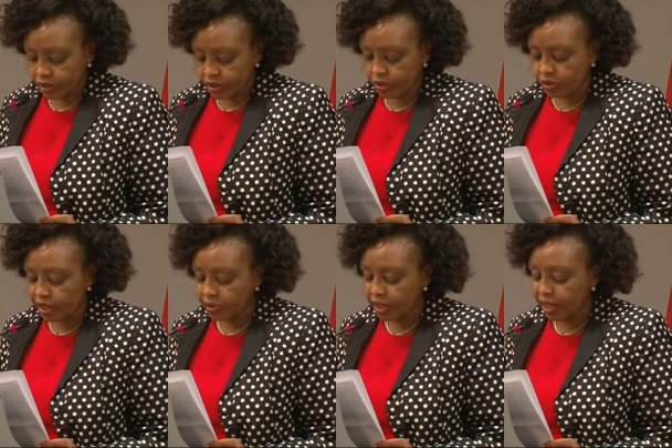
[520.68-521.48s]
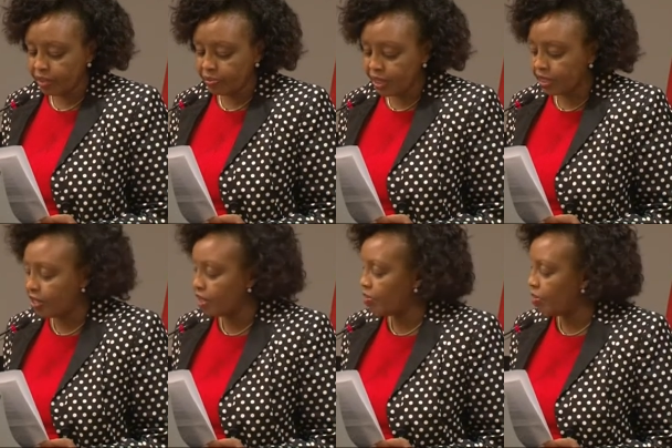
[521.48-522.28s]
so that we can meet
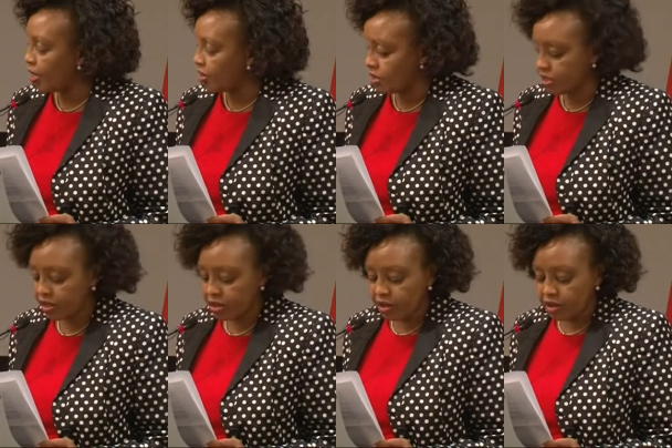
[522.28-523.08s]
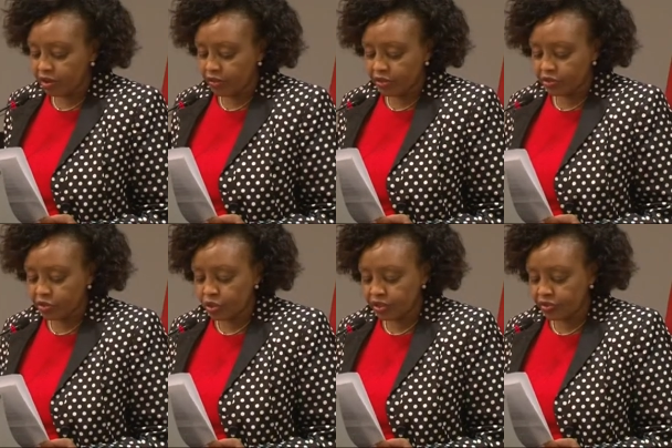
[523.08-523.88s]
the demands of the
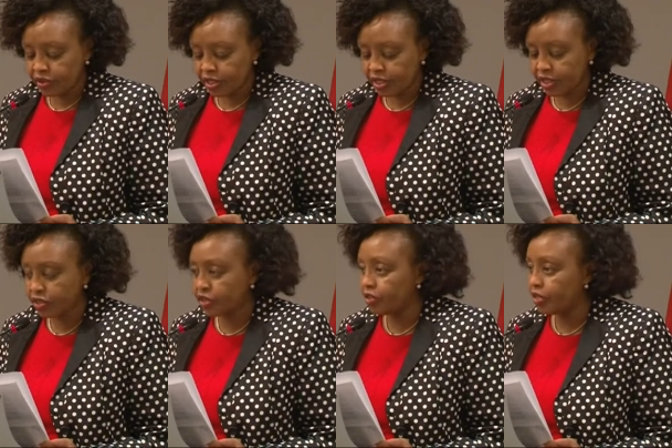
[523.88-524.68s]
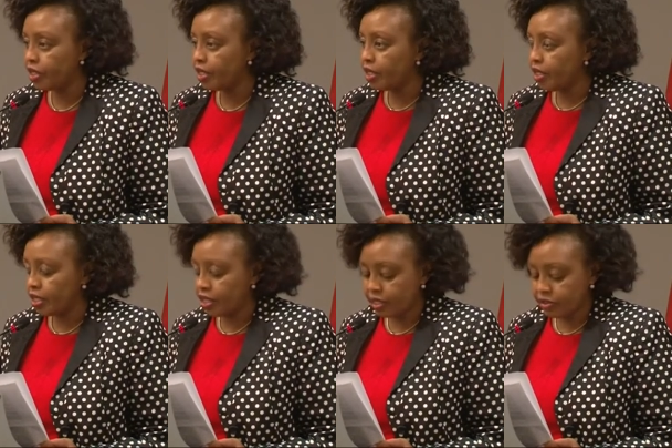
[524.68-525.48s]
21st century
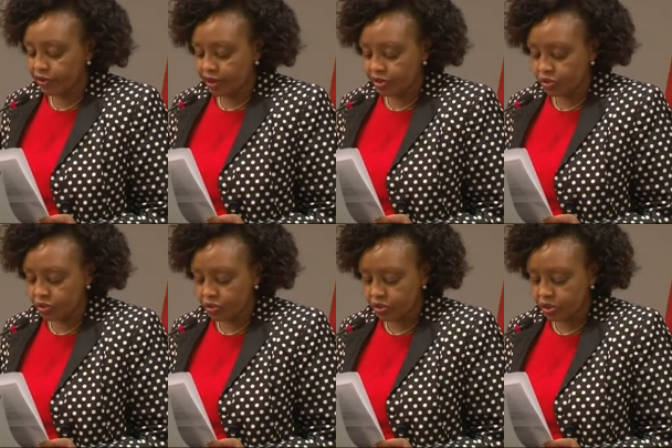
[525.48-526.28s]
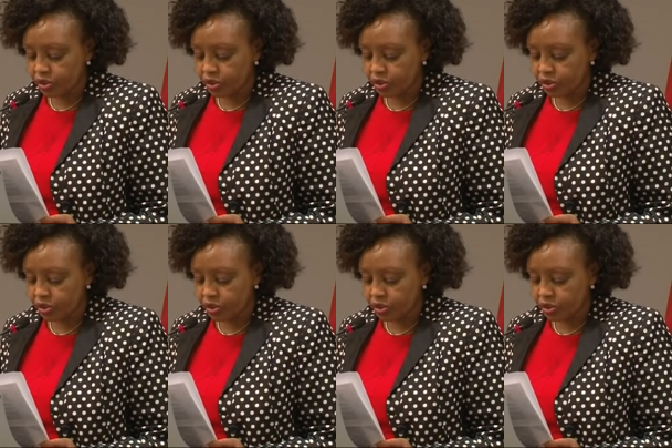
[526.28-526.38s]
in as far as tourism.